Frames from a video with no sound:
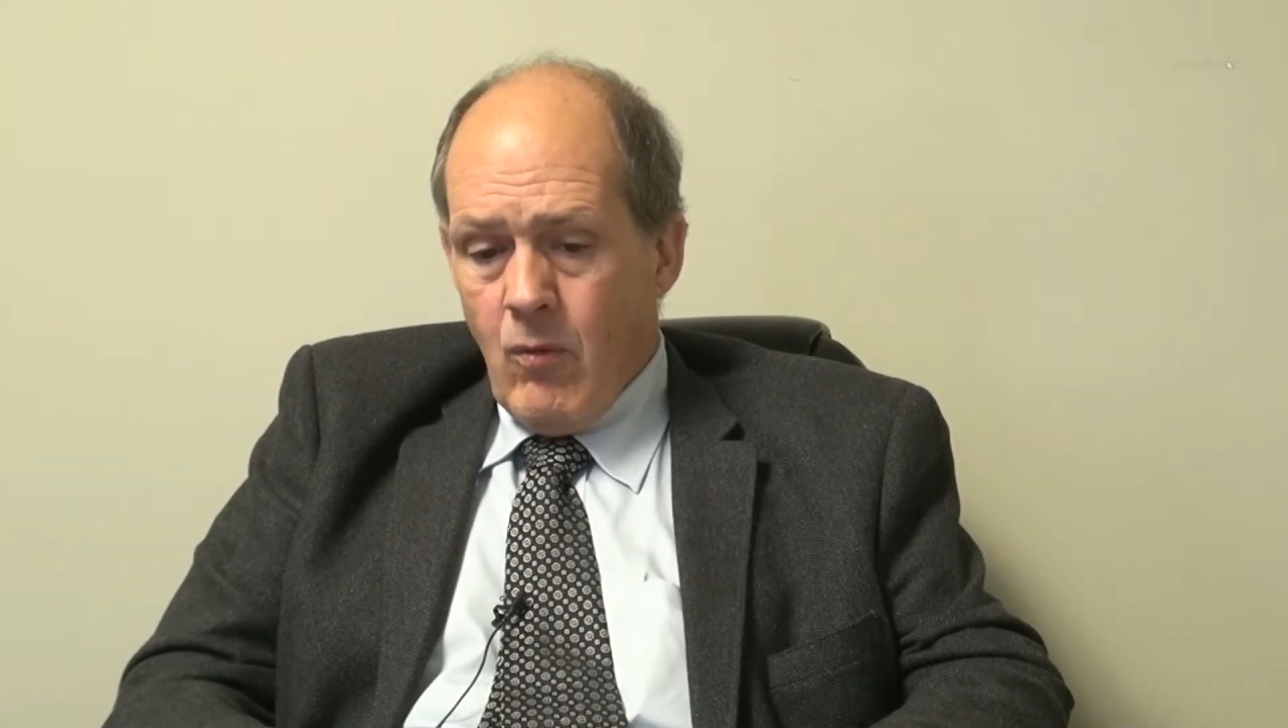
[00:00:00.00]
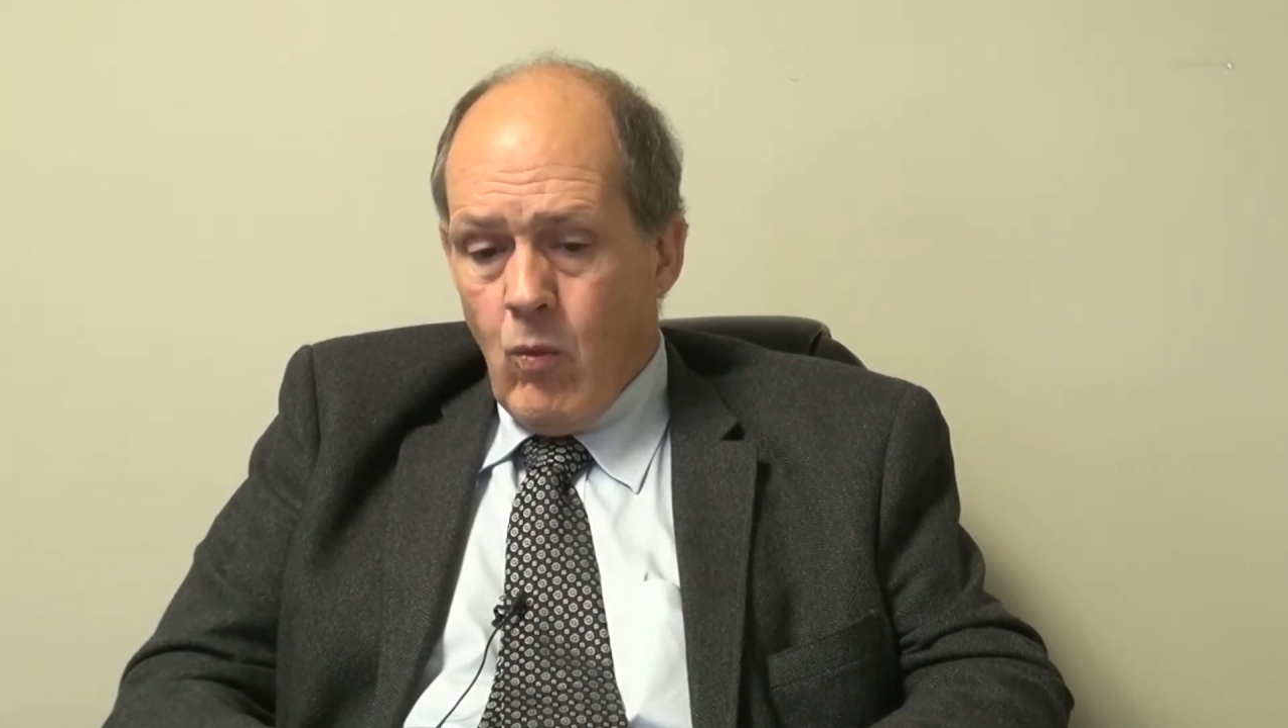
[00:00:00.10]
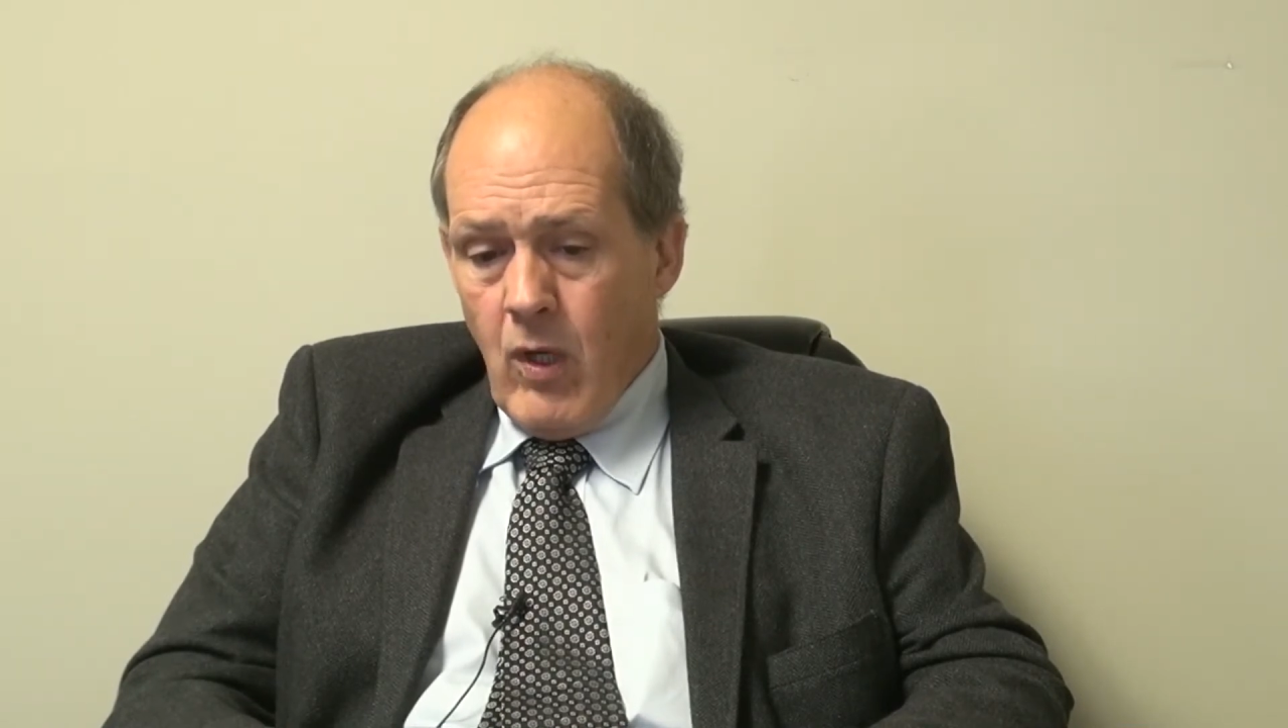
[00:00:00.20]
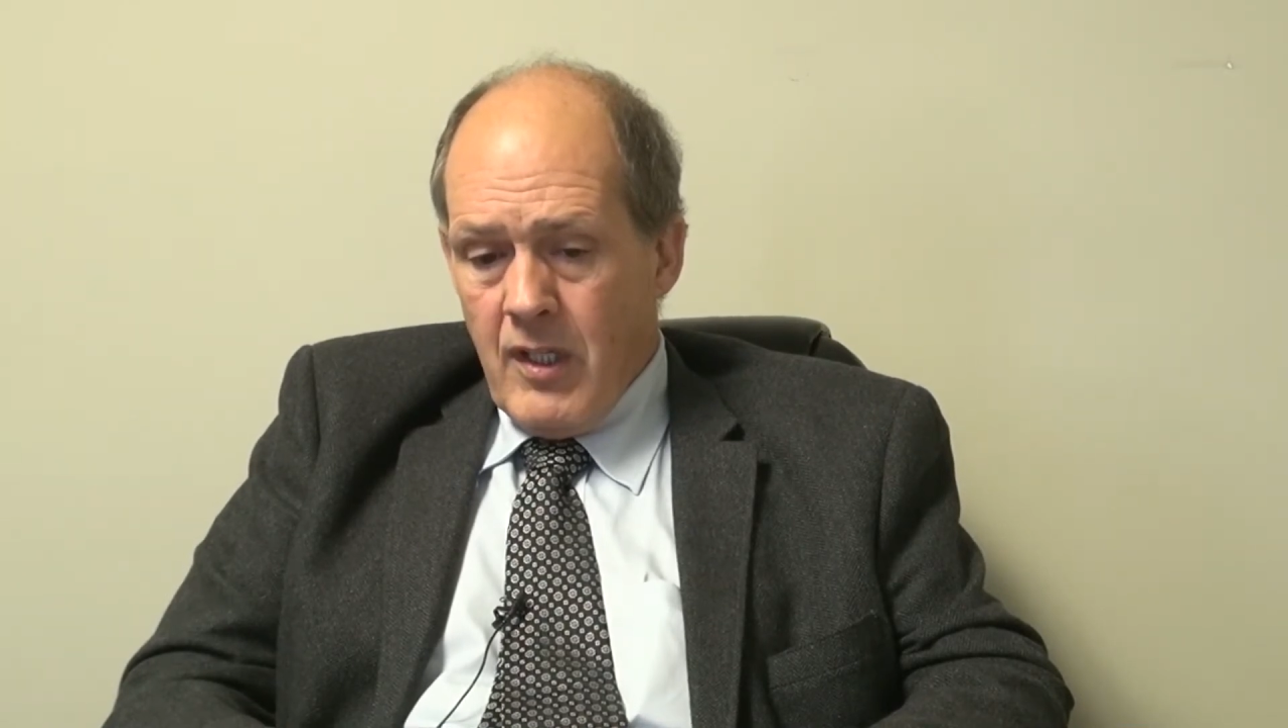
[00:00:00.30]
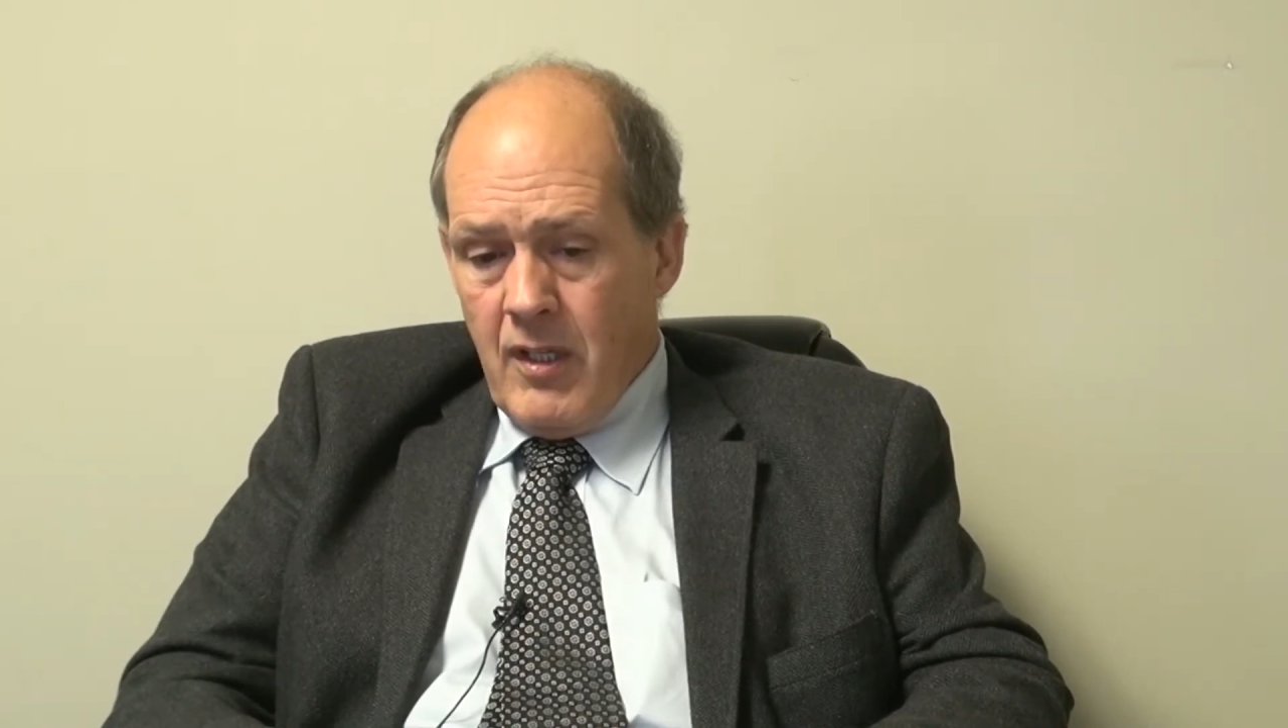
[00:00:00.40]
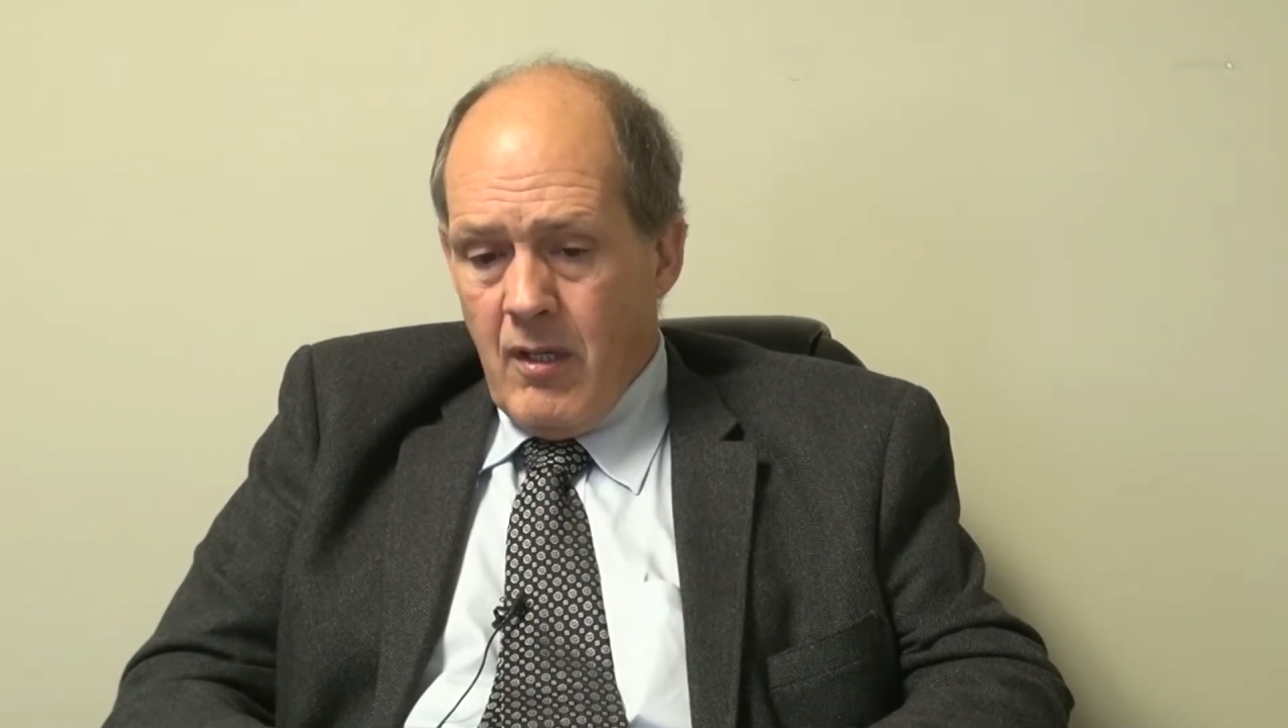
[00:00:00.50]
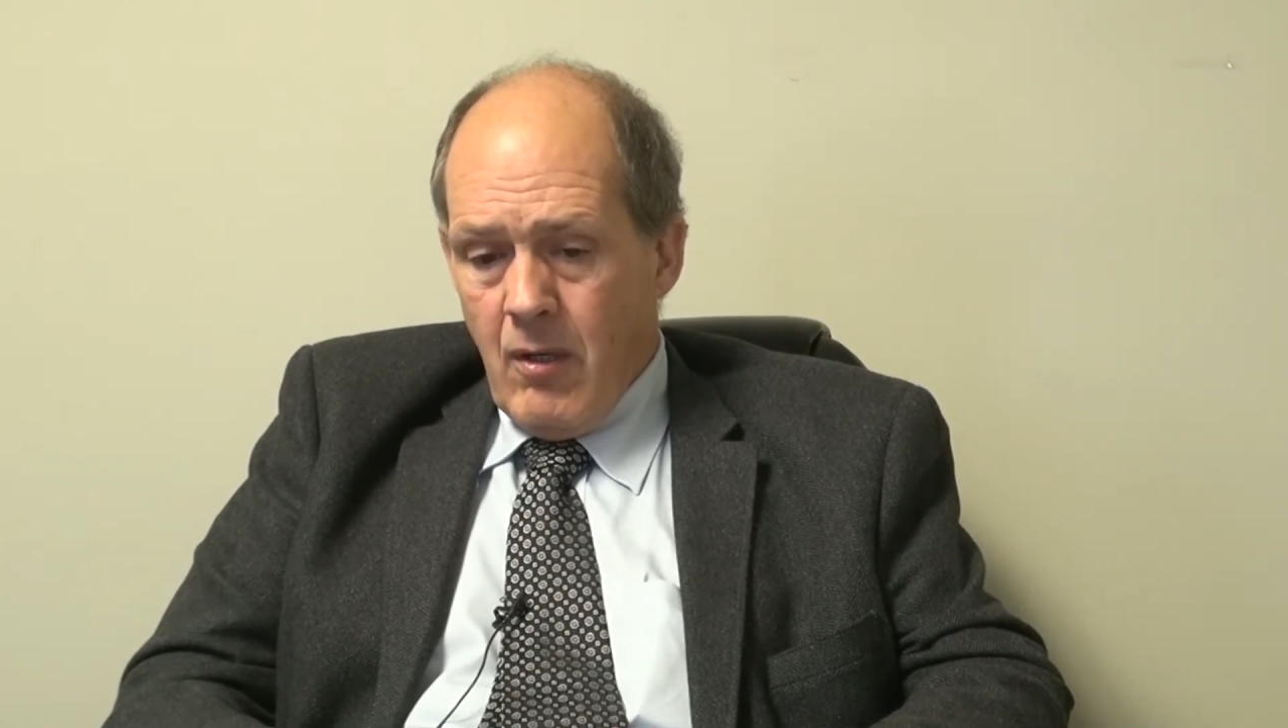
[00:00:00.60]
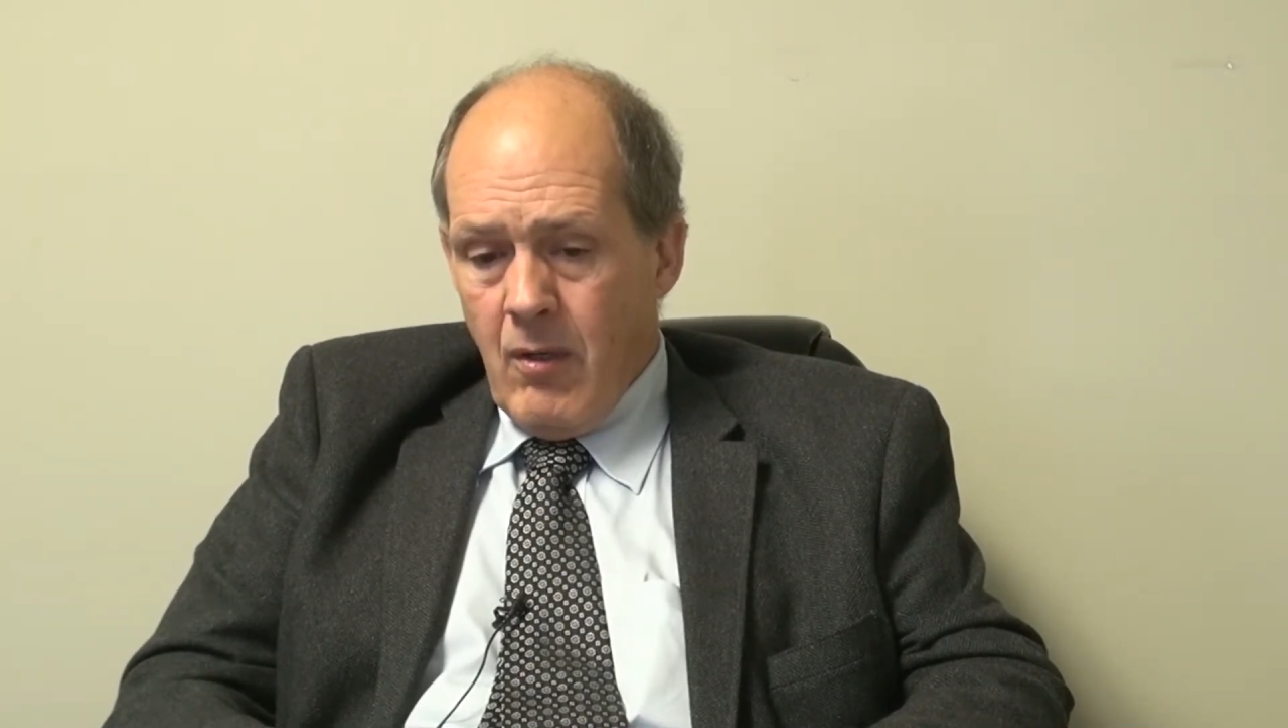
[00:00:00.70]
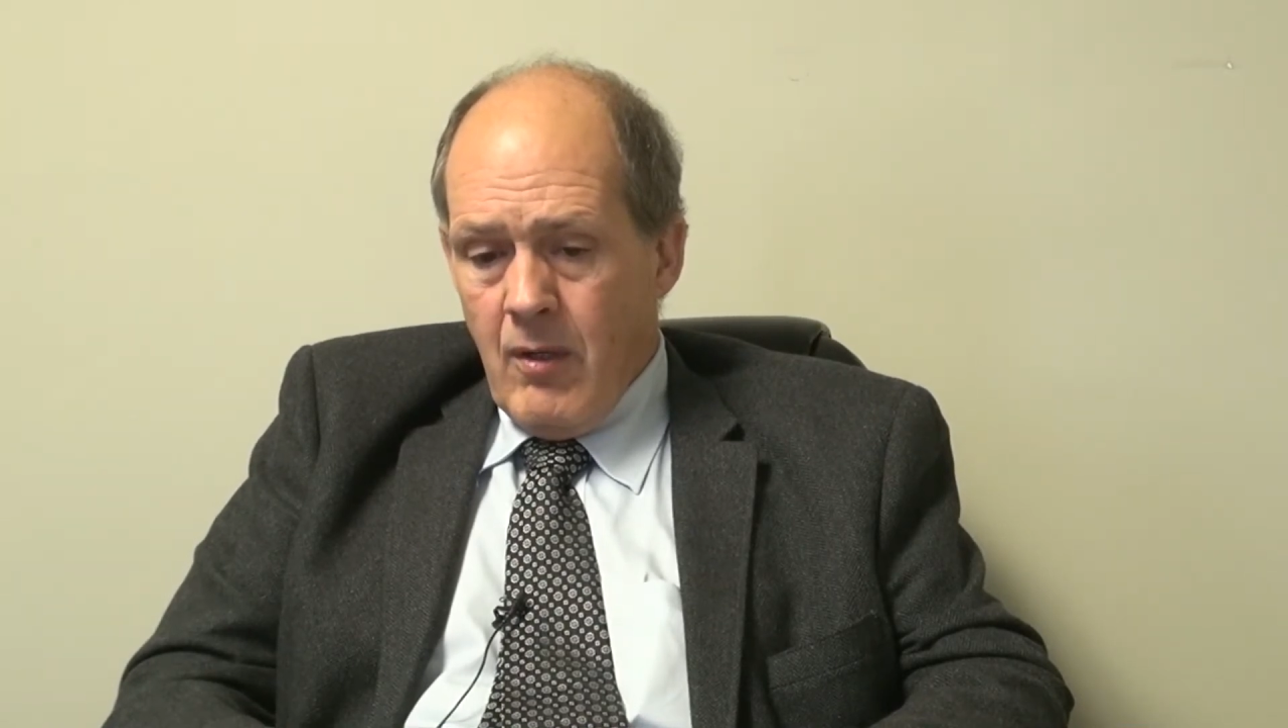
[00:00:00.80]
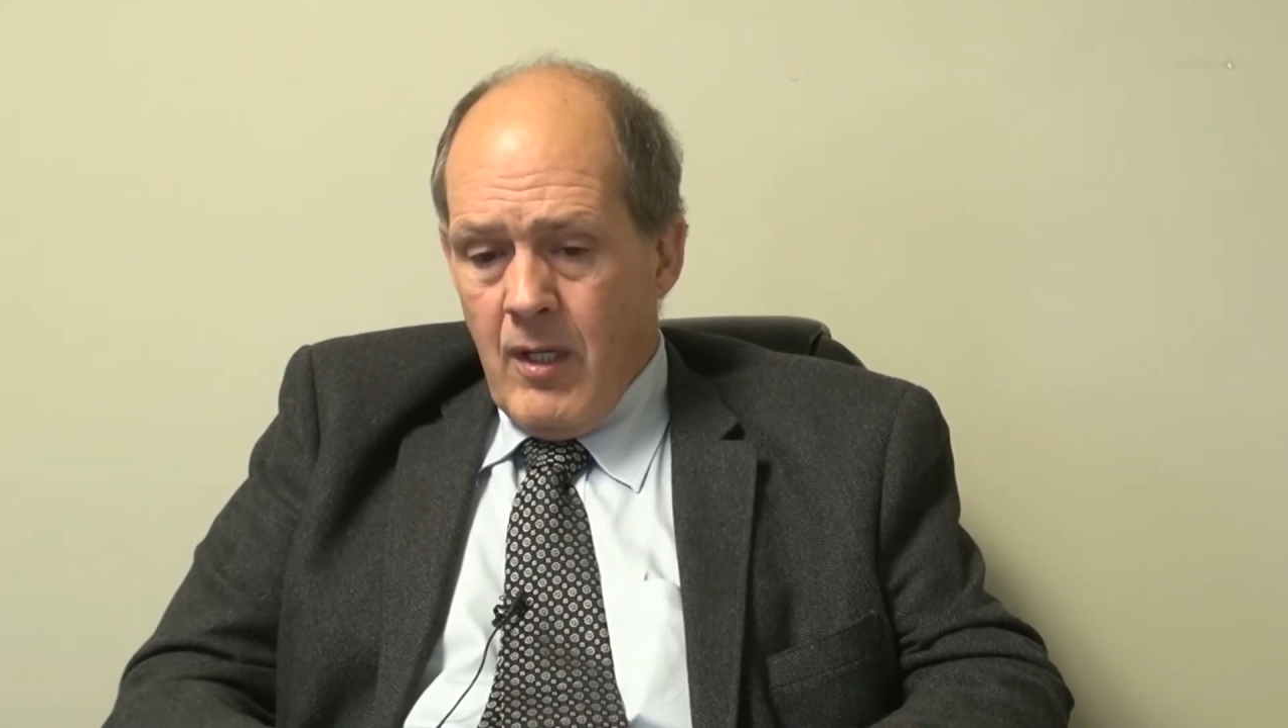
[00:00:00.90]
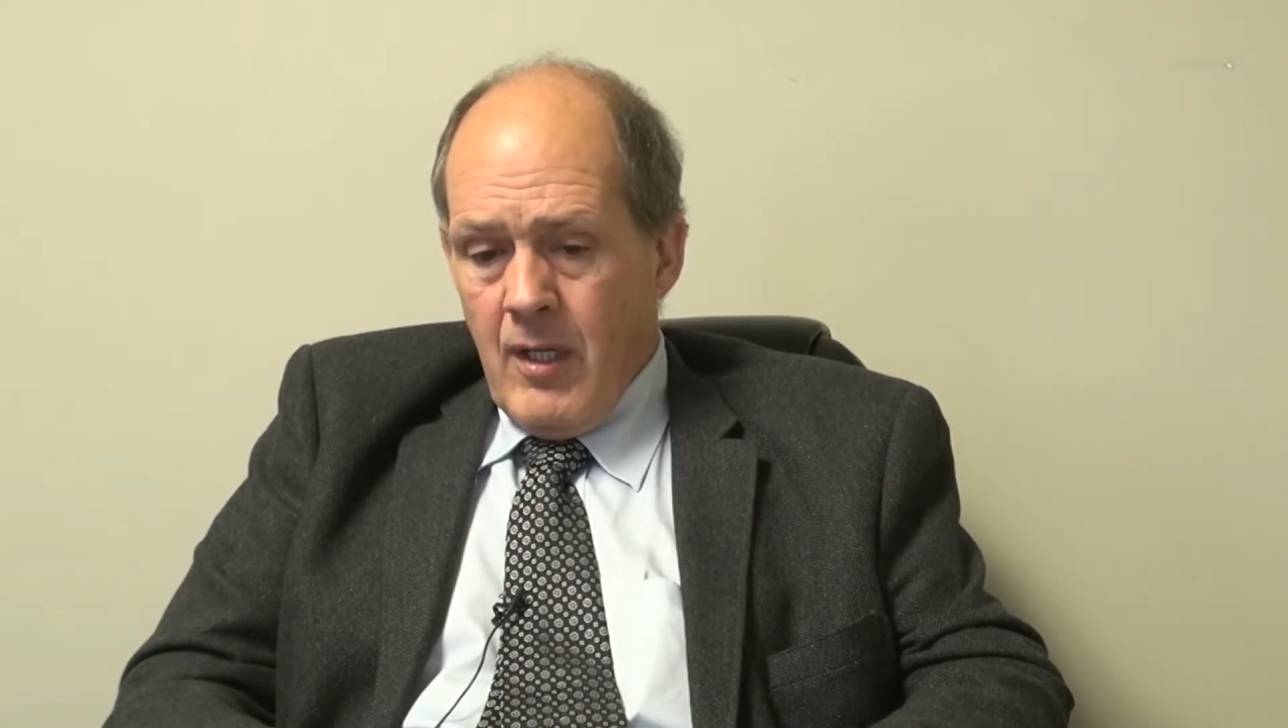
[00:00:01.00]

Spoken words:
1 year.